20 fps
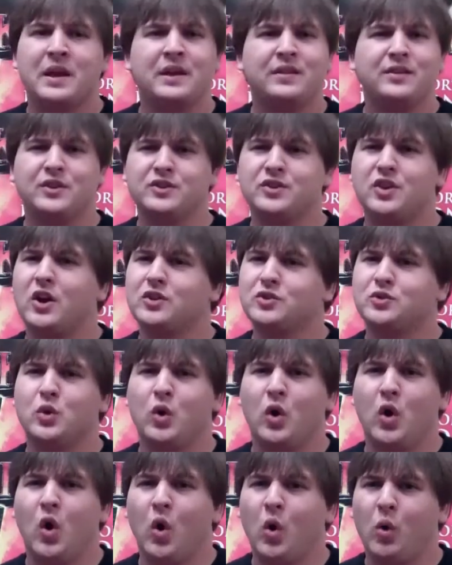There's also
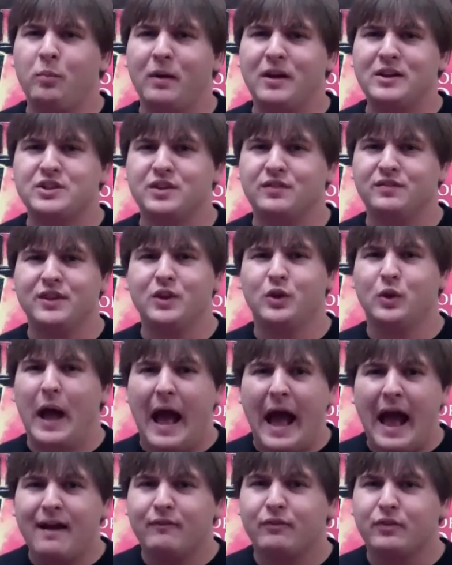a whole bunch of little
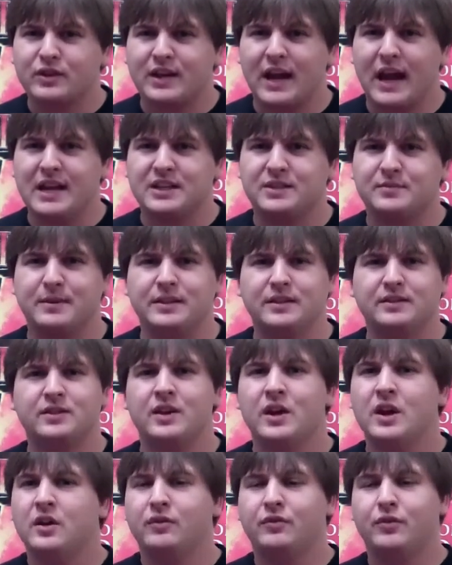advertisements
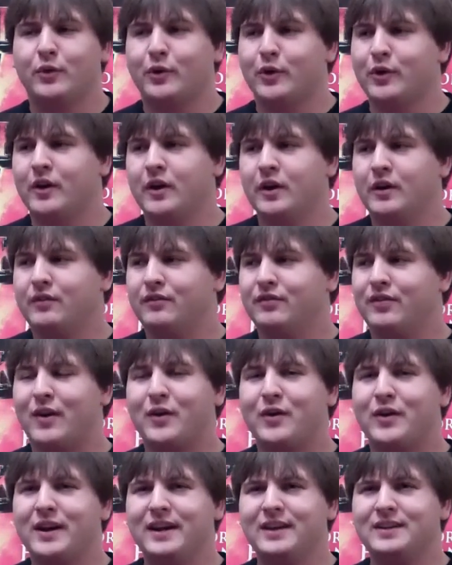for
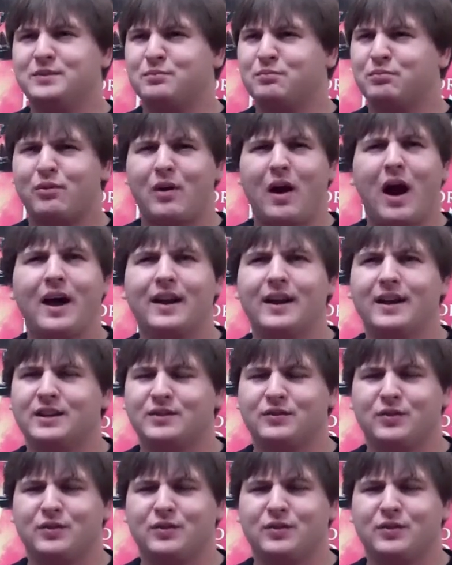various products.